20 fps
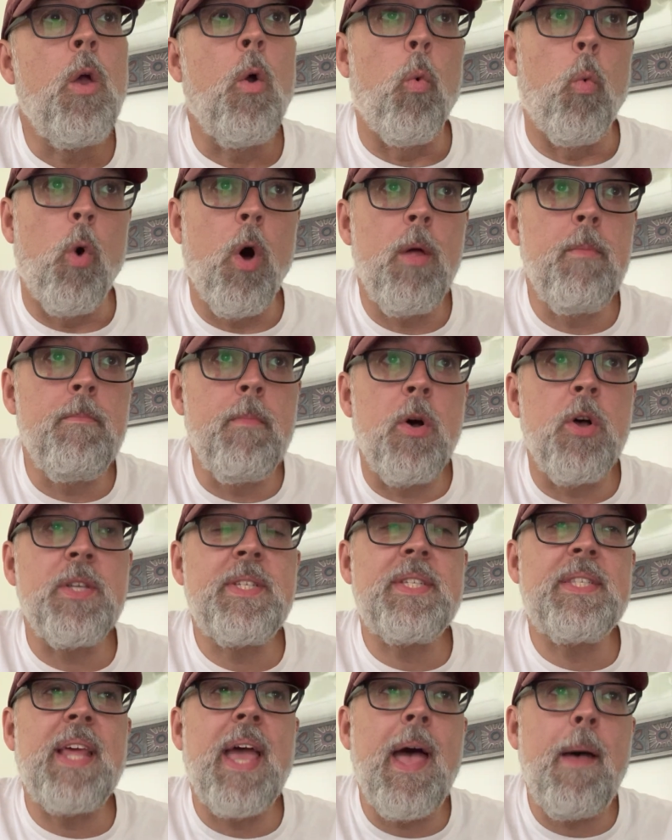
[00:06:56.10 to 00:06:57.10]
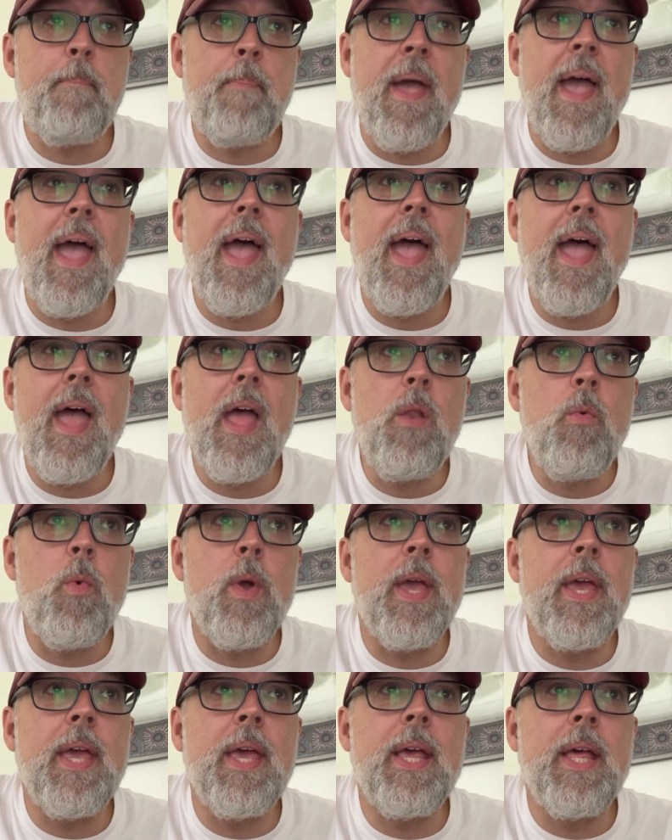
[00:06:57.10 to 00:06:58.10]
One more step and
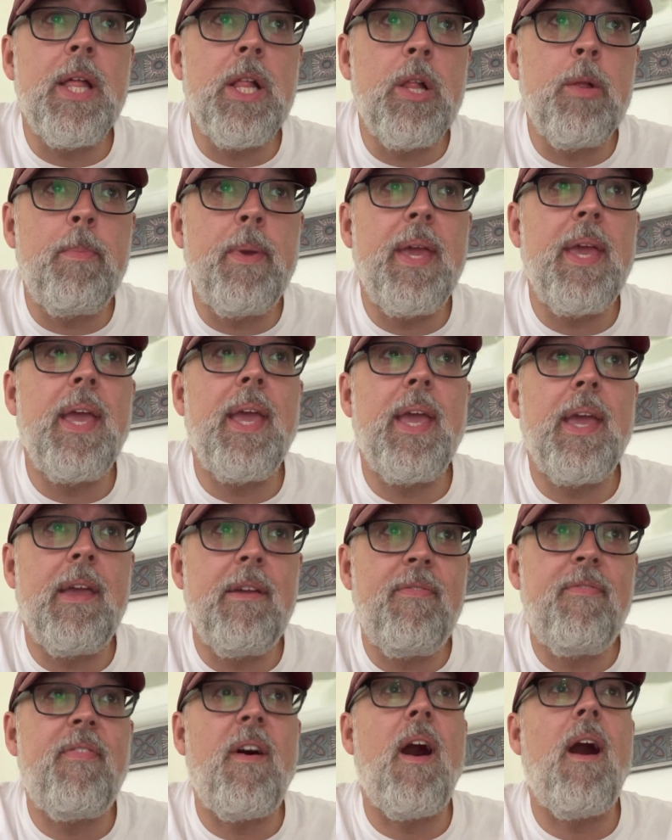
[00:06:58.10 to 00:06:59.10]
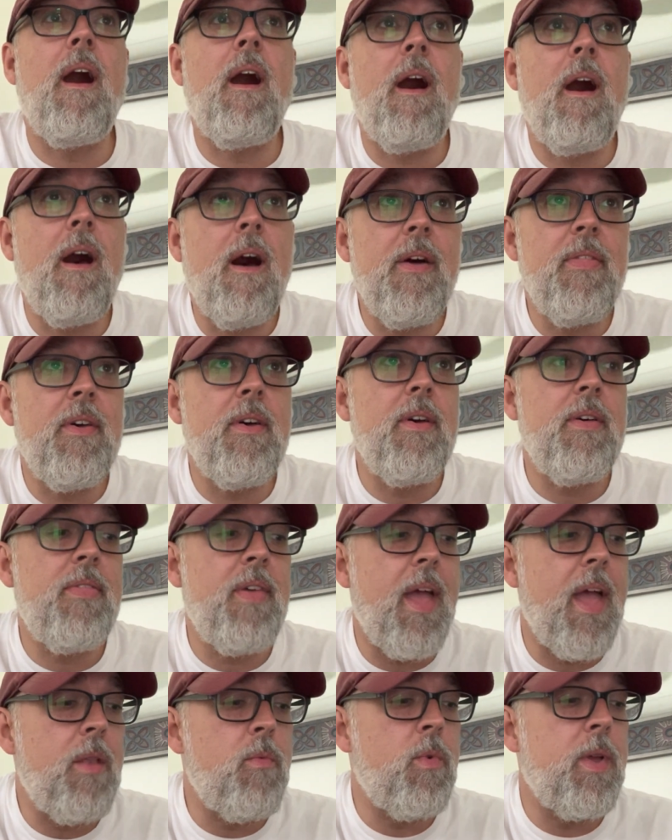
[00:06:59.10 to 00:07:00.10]
we'll be farther
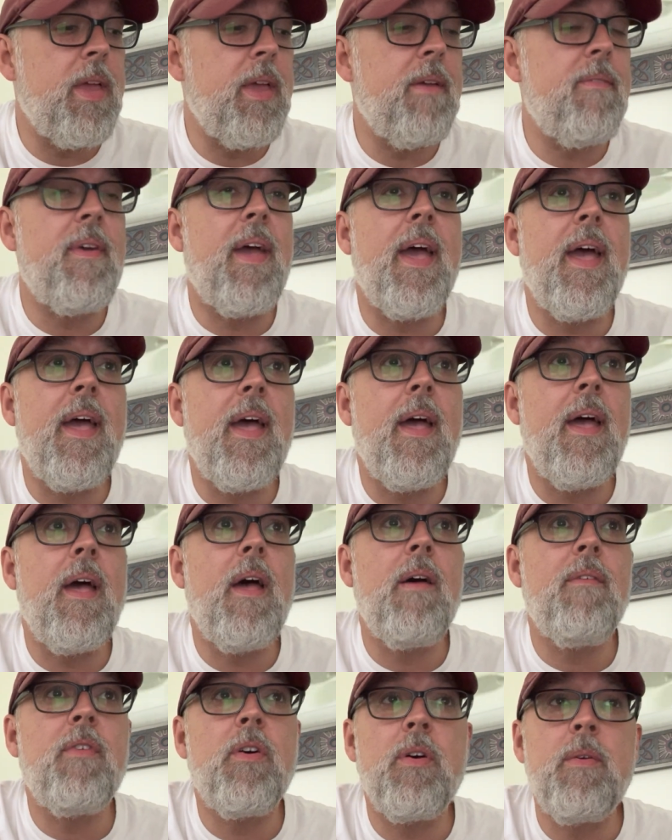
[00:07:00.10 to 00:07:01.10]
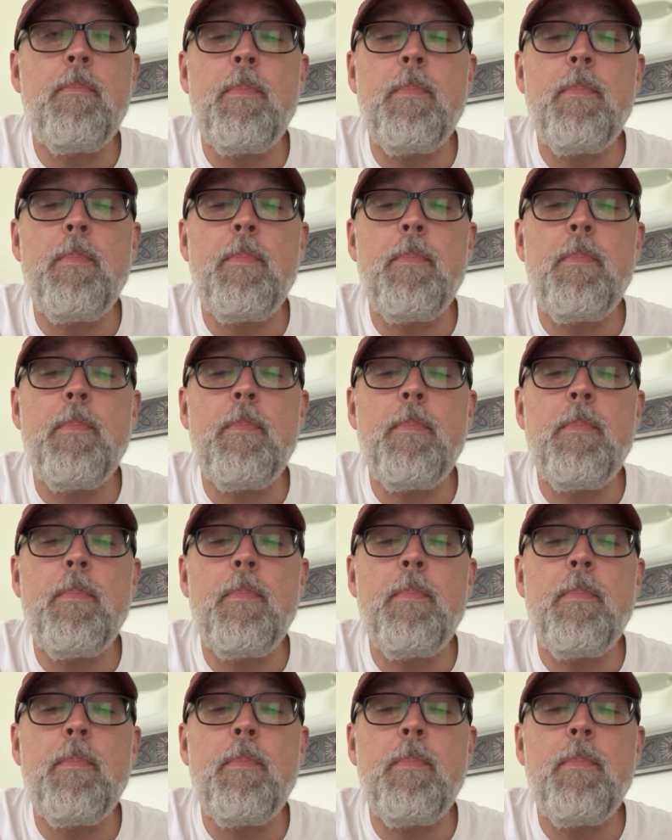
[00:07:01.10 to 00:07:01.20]
than we've ever